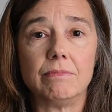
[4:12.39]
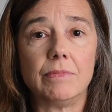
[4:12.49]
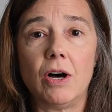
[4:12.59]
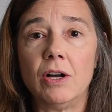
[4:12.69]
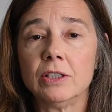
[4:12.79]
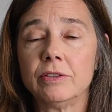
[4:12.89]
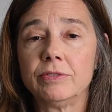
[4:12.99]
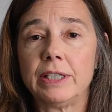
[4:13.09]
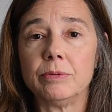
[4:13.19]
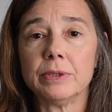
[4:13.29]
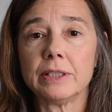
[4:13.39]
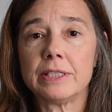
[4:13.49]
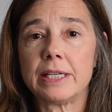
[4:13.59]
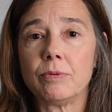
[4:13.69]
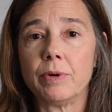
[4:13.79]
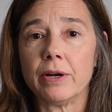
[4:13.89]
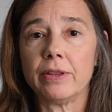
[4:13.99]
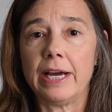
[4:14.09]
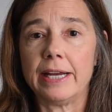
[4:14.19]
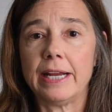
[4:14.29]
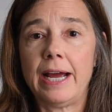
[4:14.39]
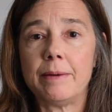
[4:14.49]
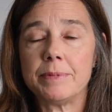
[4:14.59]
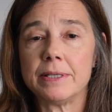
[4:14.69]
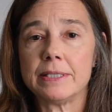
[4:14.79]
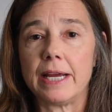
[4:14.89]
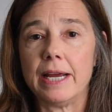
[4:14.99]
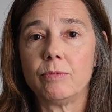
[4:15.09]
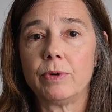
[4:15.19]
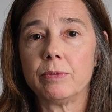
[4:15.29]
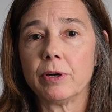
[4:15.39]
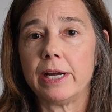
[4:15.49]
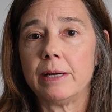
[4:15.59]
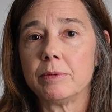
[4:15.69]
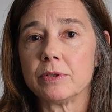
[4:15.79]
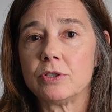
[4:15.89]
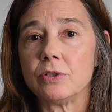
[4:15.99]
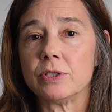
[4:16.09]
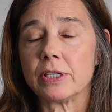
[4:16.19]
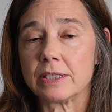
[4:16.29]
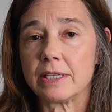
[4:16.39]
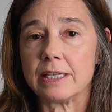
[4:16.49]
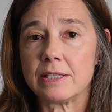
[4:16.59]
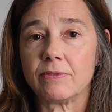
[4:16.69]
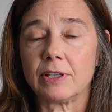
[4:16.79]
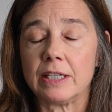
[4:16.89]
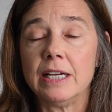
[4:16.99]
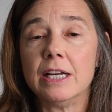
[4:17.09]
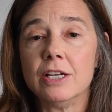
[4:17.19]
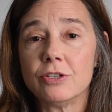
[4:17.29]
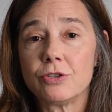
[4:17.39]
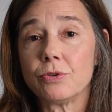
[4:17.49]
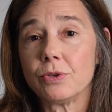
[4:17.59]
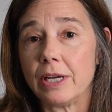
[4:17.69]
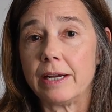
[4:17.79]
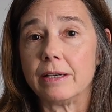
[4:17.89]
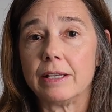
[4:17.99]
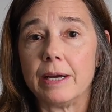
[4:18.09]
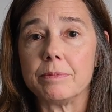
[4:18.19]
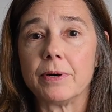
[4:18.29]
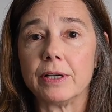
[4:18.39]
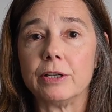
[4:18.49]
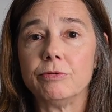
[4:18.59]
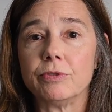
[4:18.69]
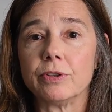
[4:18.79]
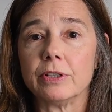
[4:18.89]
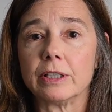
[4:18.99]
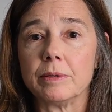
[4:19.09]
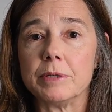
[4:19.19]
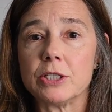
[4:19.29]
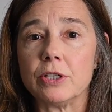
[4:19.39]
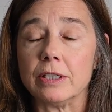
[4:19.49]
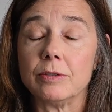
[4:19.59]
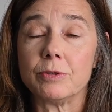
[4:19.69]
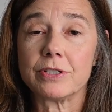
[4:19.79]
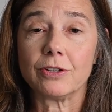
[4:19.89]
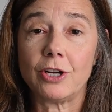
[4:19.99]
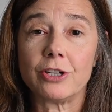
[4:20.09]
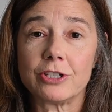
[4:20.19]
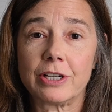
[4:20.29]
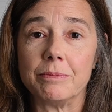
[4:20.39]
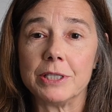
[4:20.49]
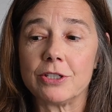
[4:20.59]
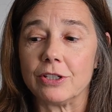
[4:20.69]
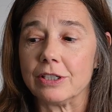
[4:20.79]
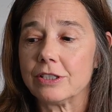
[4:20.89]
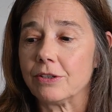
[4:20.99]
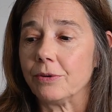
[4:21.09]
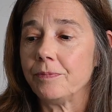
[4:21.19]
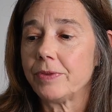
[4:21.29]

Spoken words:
all of Key Realty where that happened, and we were able to successfully sue that party for the commission. It was a large commission. So